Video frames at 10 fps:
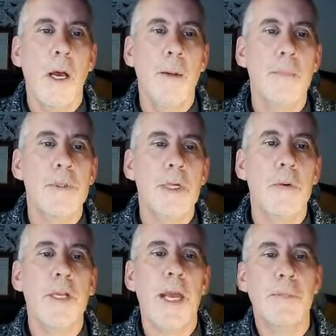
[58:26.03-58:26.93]
Um,
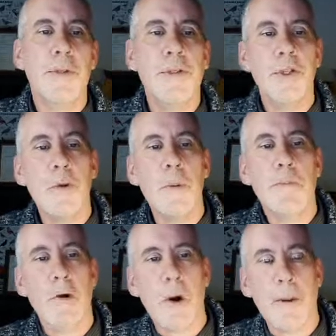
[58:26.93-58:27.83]
so yeah, do
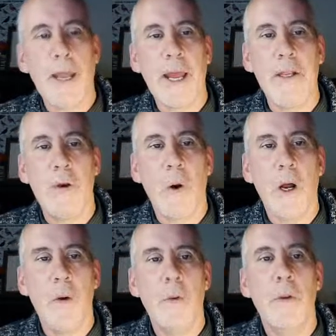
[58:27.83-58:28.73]
propagate your
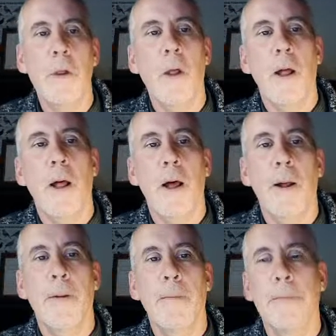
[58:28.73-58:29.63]
own
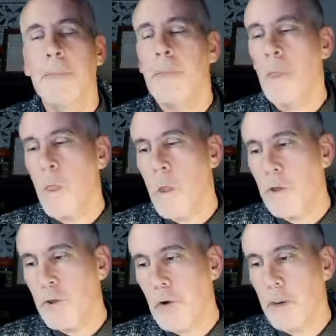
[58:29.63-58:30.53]
um,
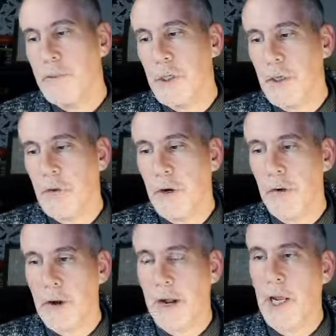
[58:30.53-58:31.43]
shrubs and your own
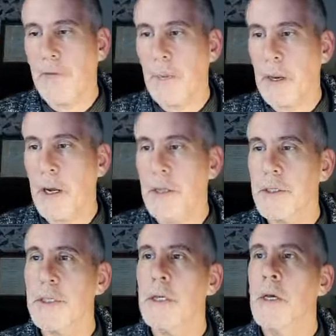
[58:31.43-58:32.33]
ground cover
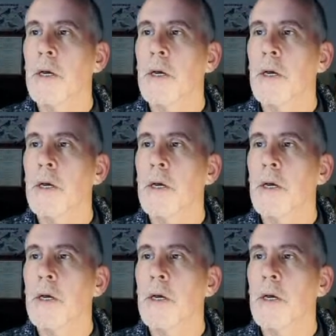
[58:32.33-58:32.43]
plants.